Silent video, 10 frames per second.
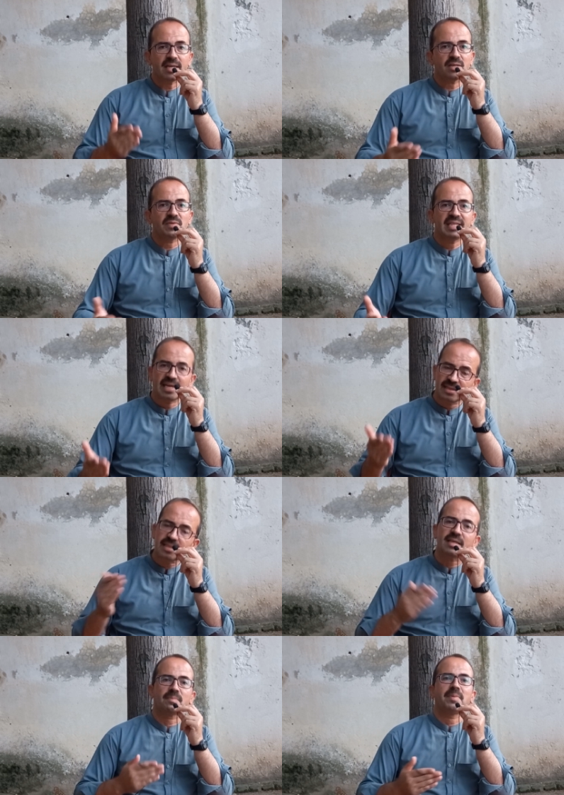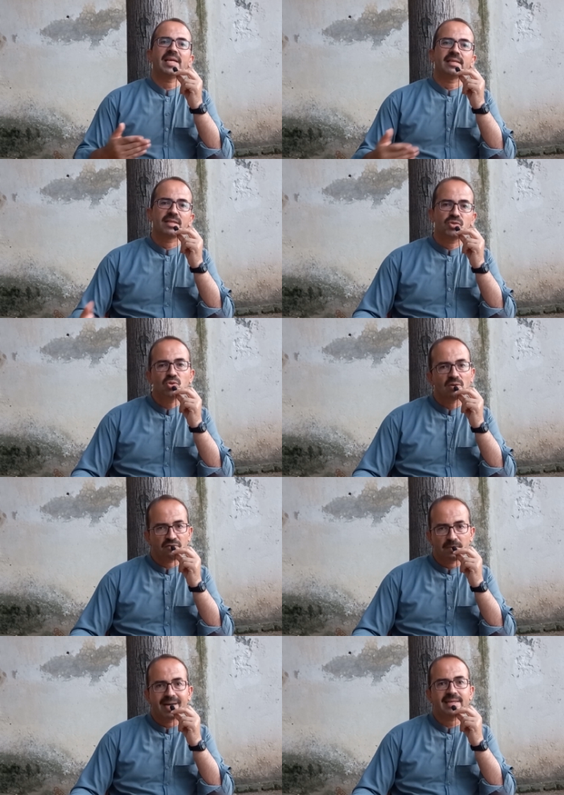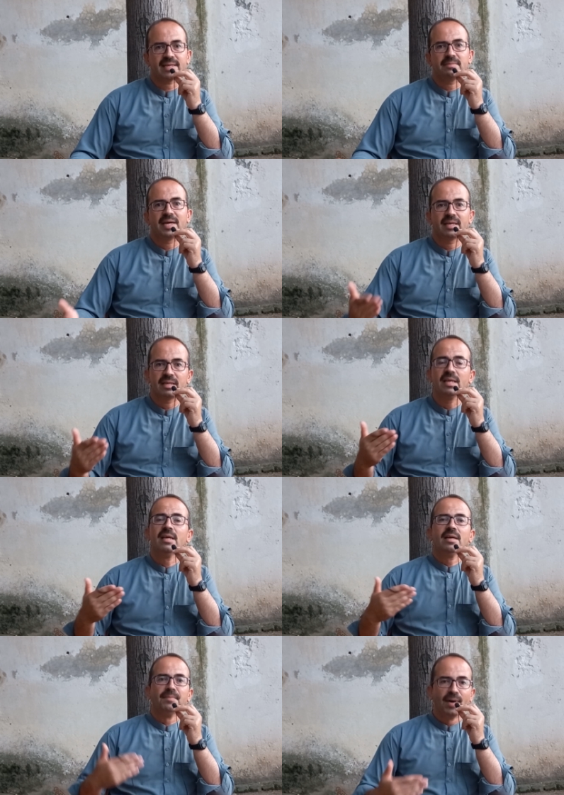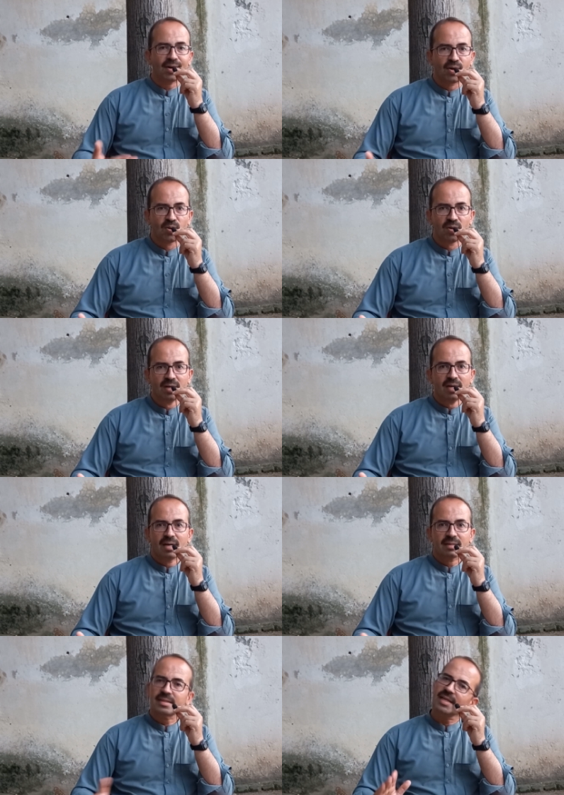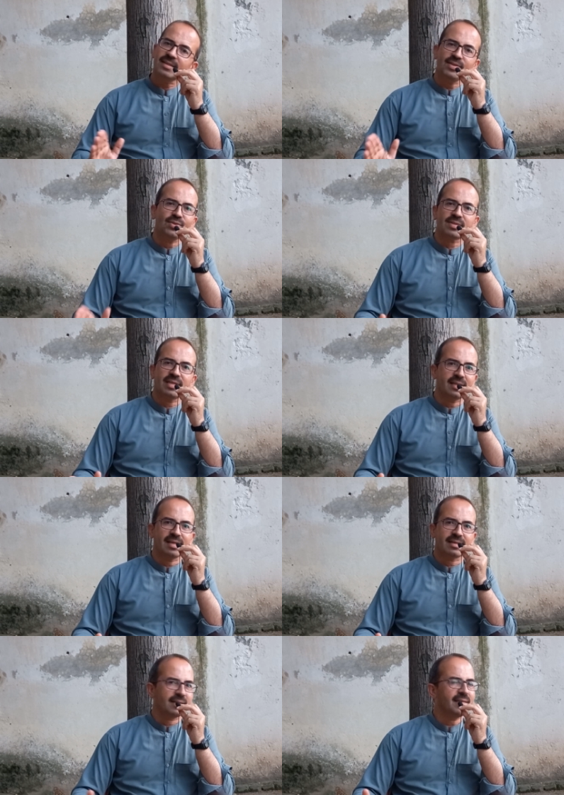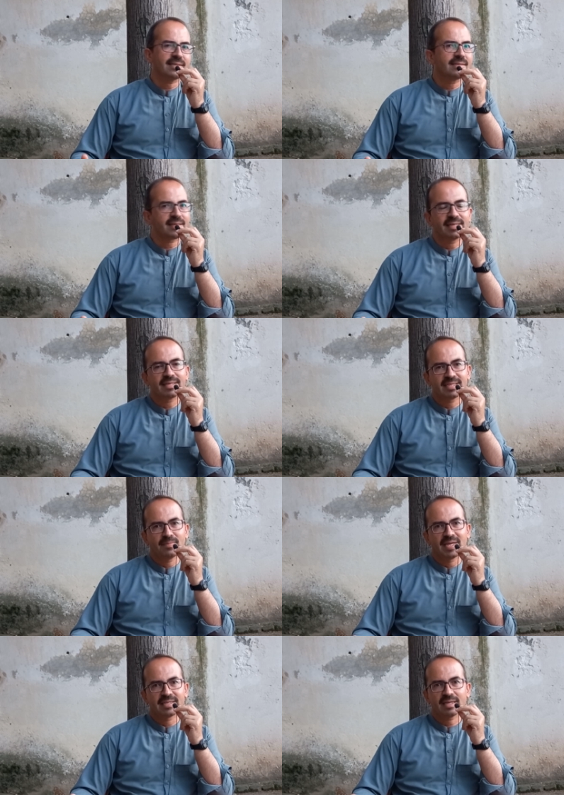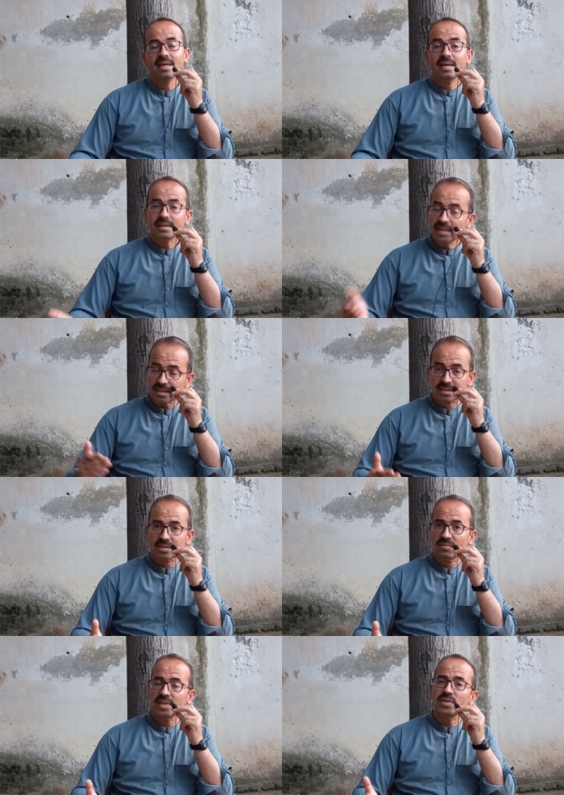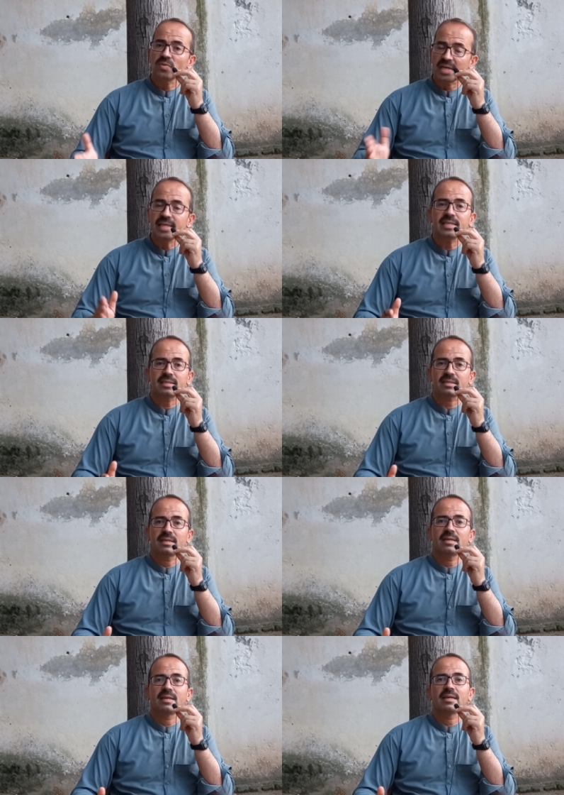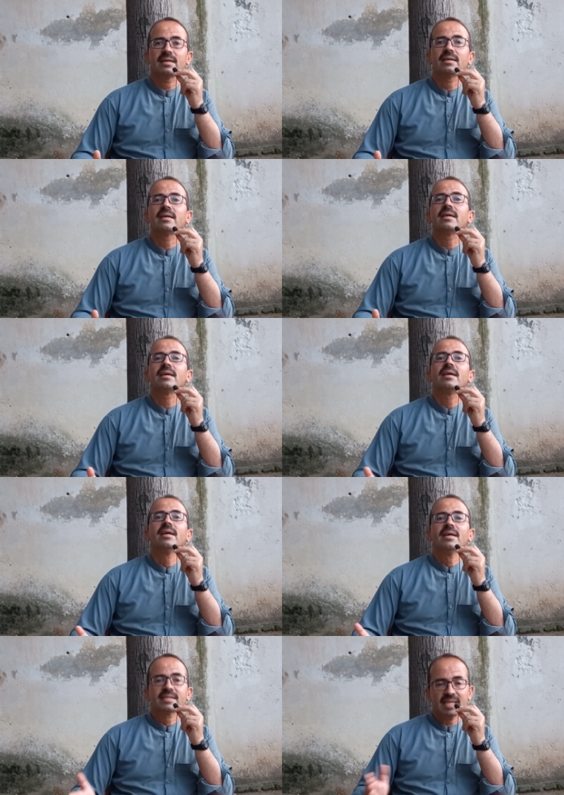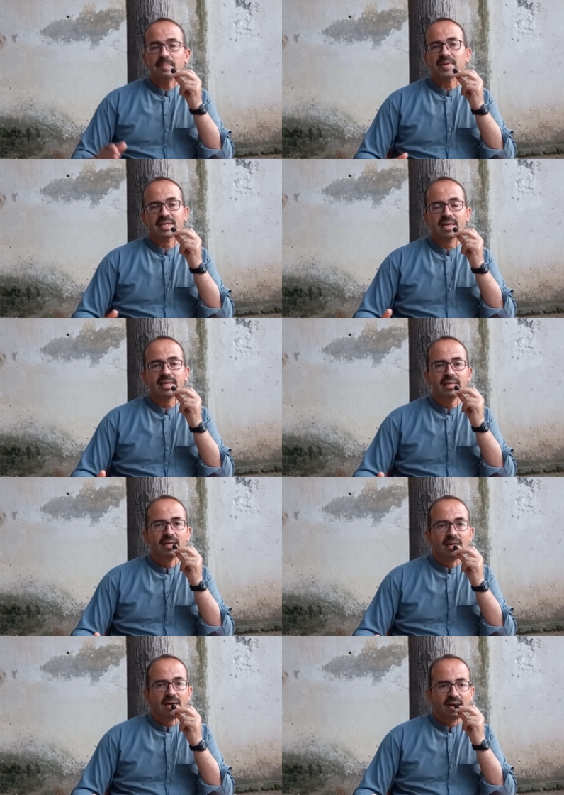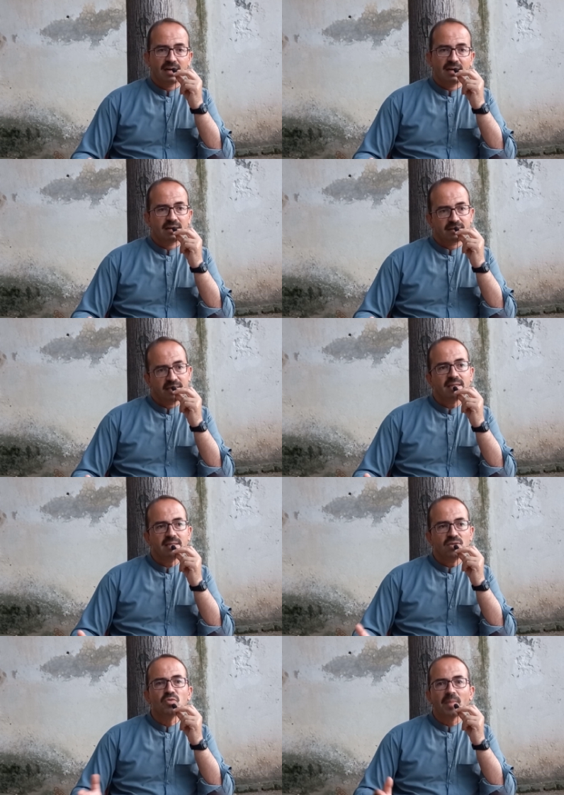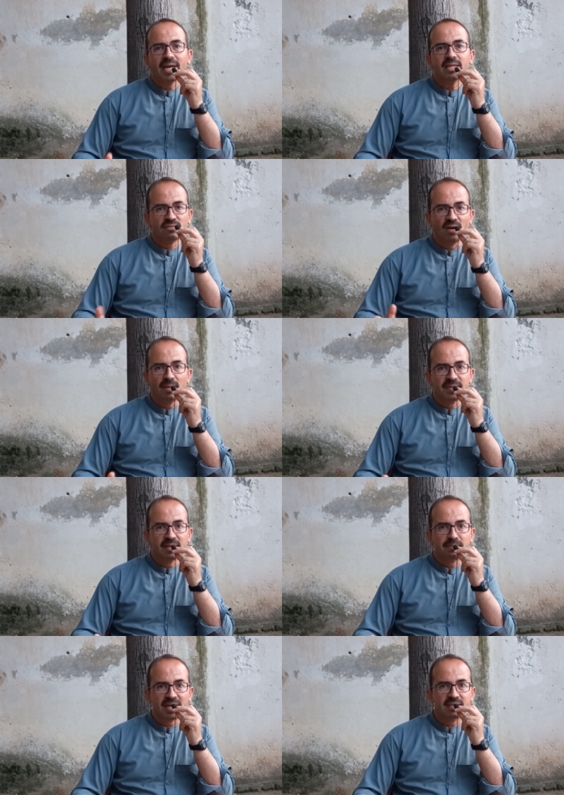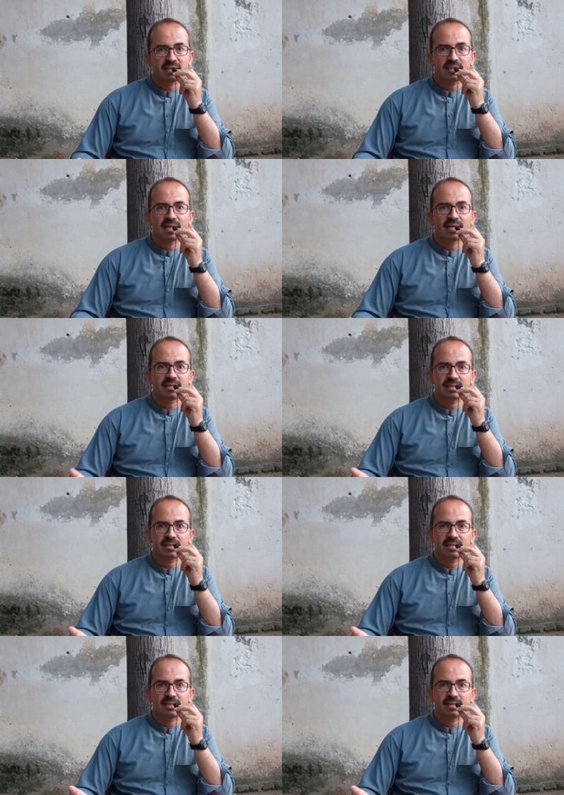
it with another play, The Jew of Malta by Marlow, then you say that he is not anti Semitic. Yes, when you read it separately, then you might form the impression that